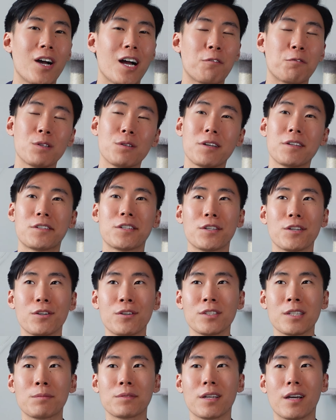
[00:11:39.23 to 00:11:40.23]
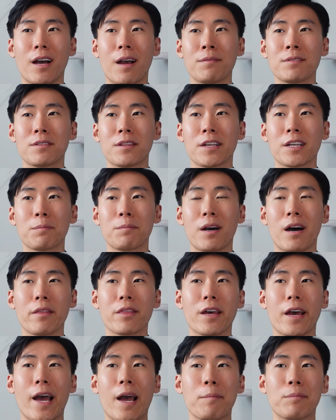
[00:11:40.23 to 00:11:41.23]
I really do sometimes think about
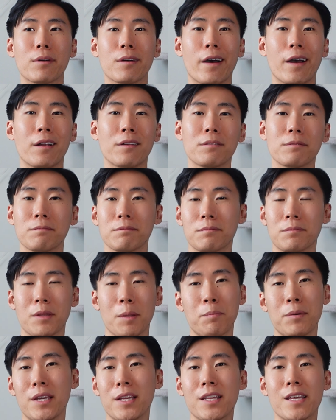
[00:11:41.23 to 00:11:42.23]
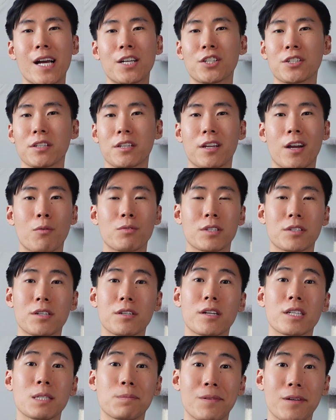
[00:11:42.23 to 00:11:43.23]
that, but the pediatric ER was a
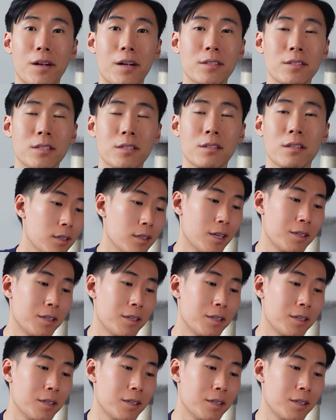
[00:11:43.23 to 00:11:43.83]
good experience.